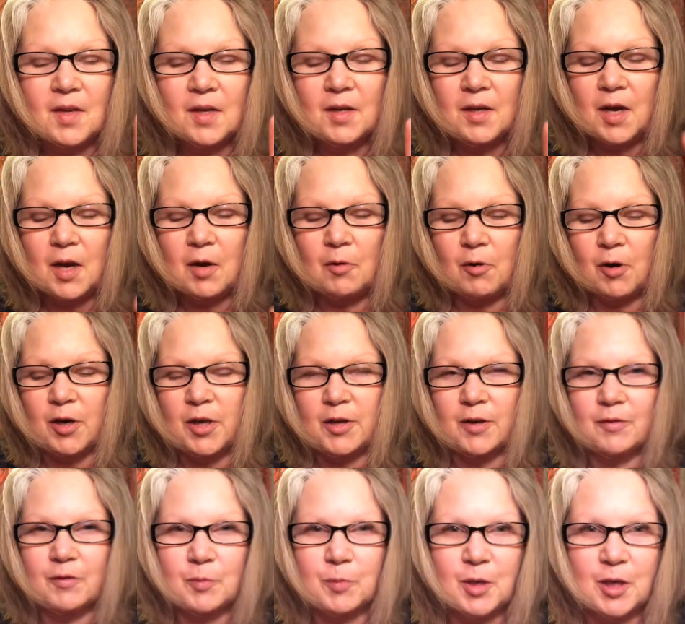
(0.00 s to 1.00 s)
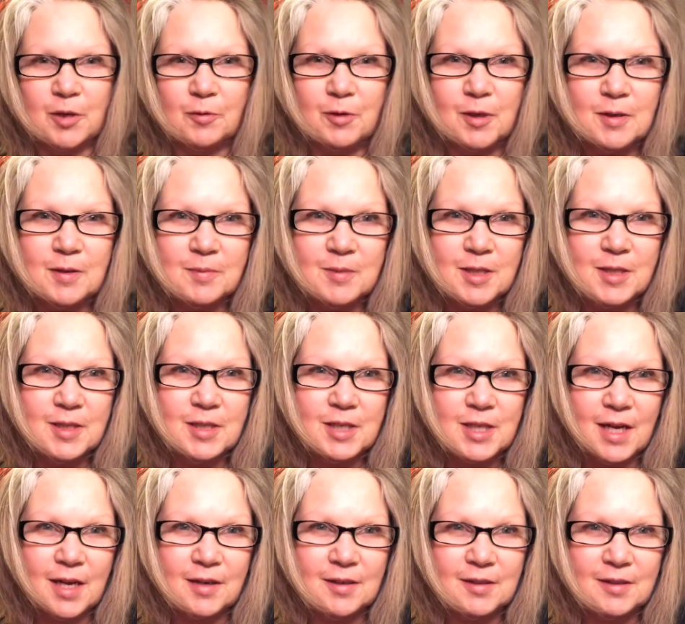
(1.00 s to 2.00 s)
How are you, everybody? Welcome to the
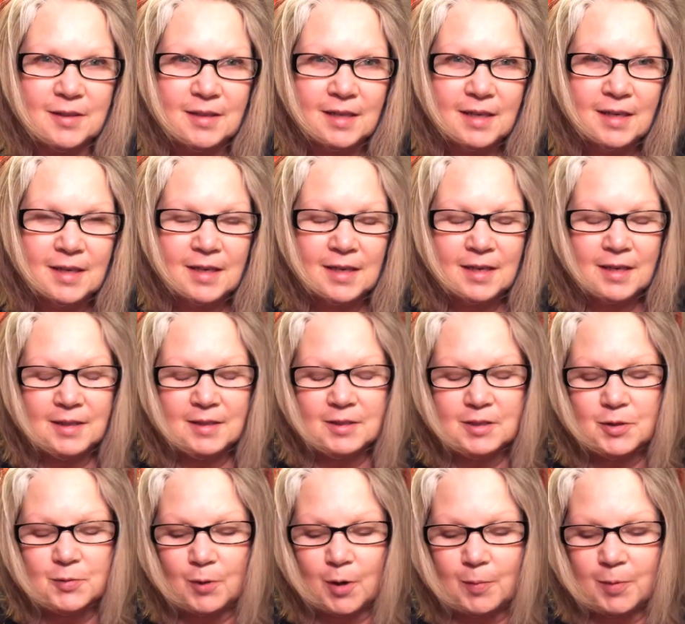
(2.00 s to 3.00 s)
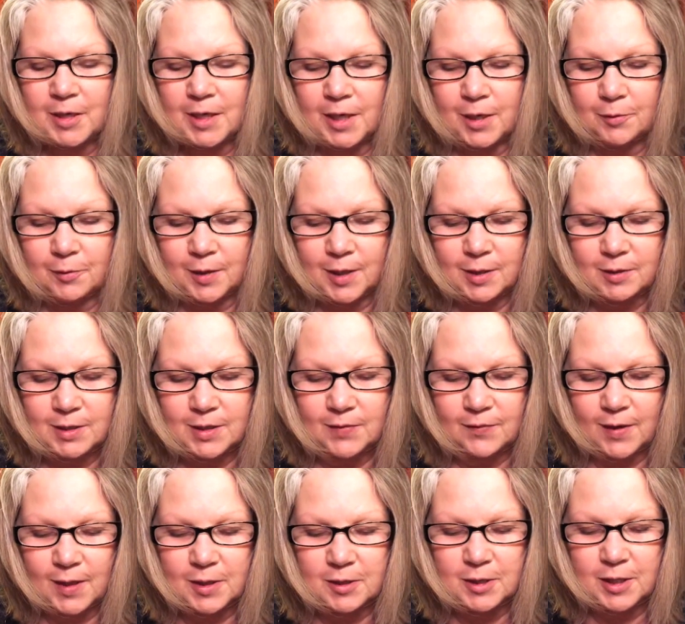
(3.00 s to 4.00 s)
channel. Hey, it's Robin here with Aries
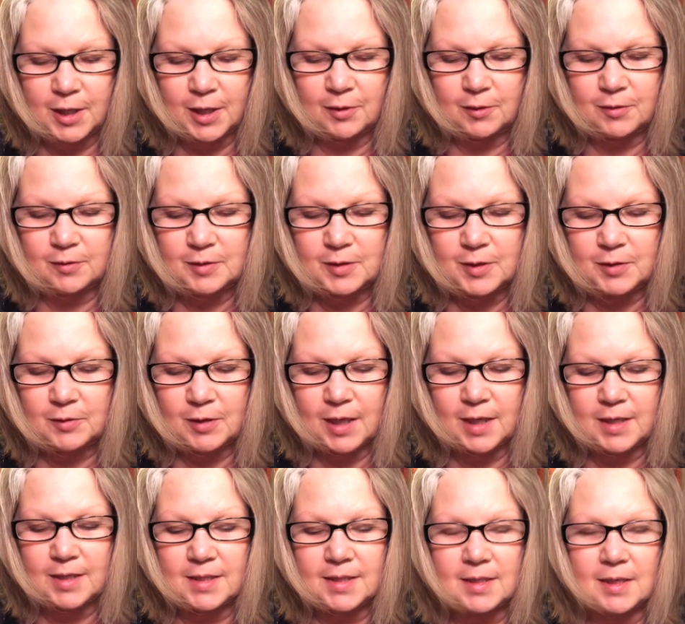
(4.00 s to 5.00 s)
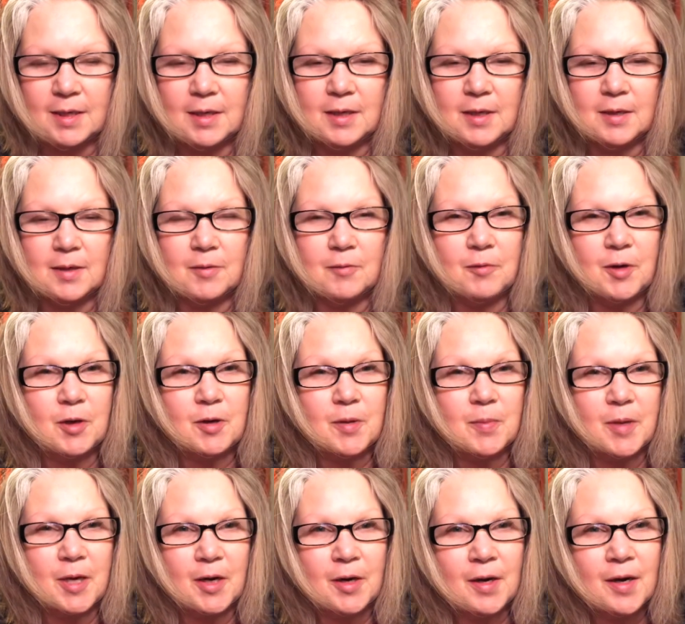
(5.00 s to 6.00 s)
Fire Tarot. So guys, welcome
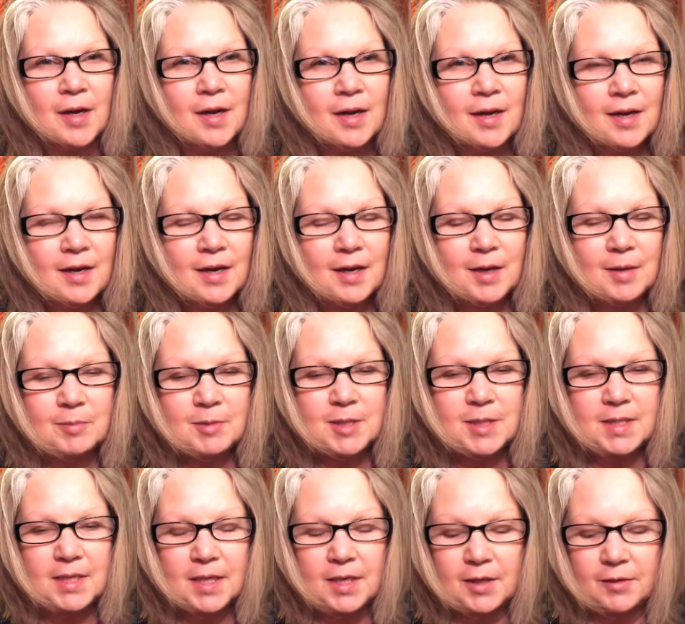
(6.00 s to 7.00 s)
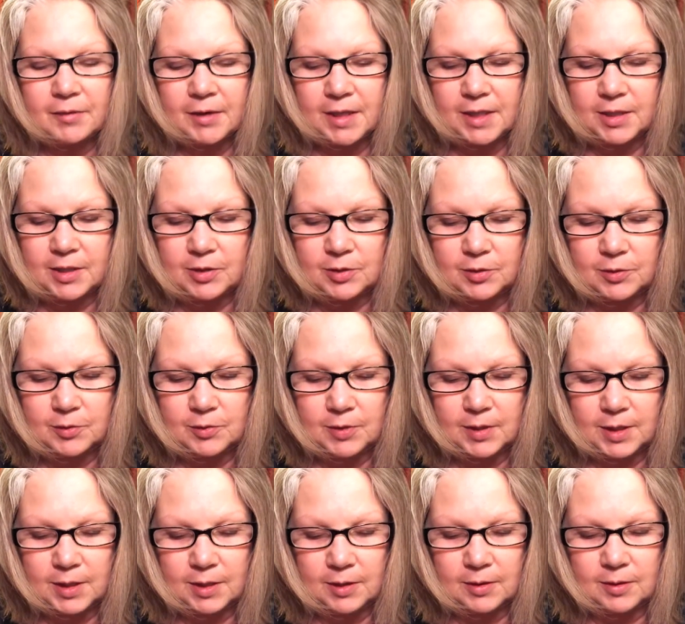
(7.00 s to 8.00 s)
here. I'm just getting ready to do a
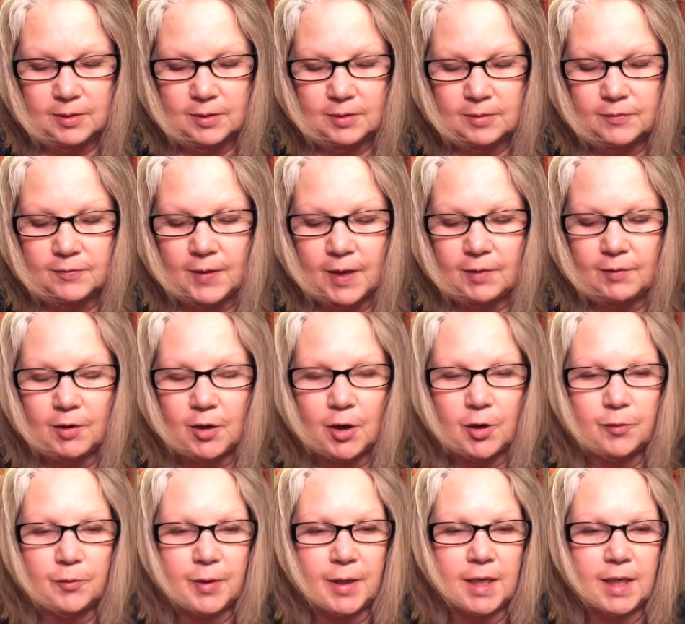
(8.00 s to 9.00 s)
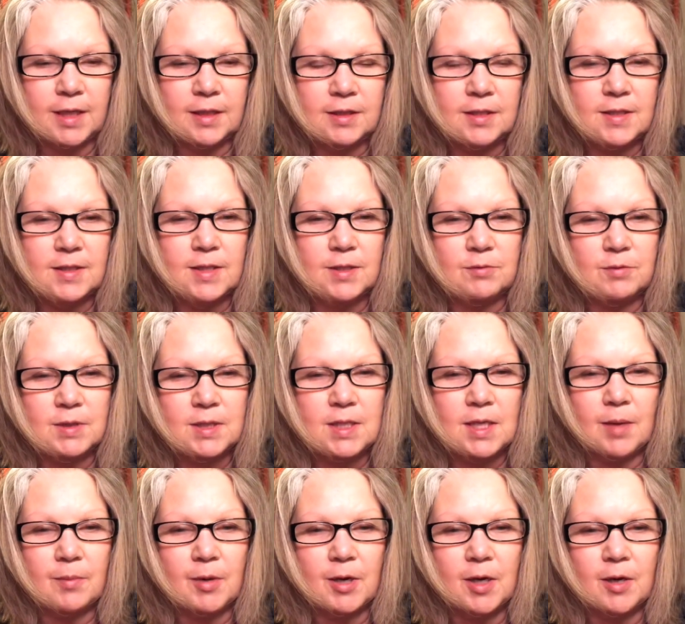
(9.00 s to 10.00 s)
little 5-card reading to see what's
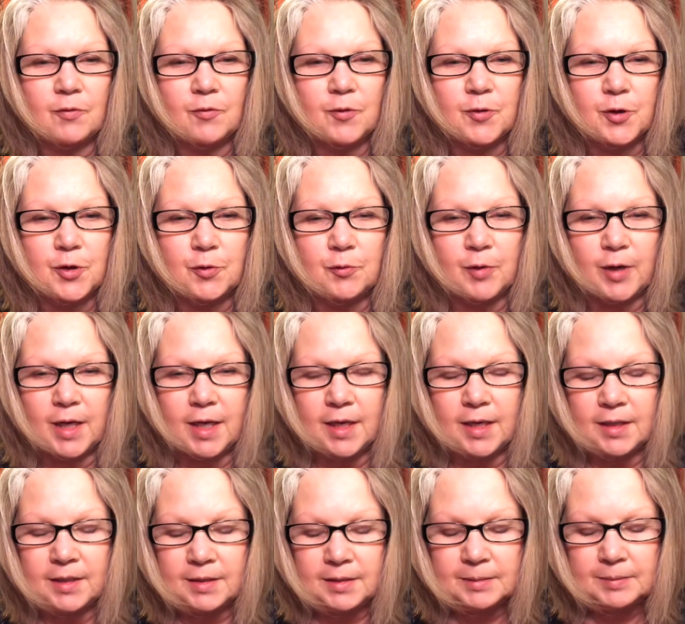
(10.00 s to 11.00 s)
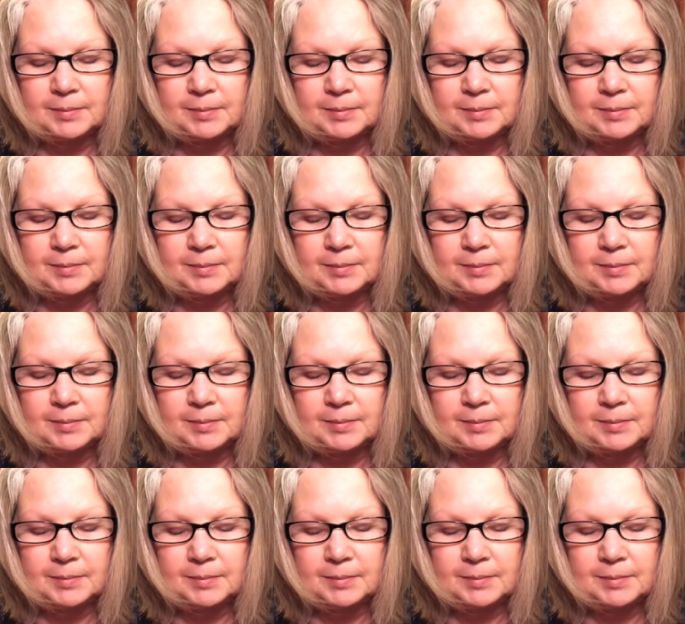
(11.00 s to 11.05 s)
coming up for your weekend.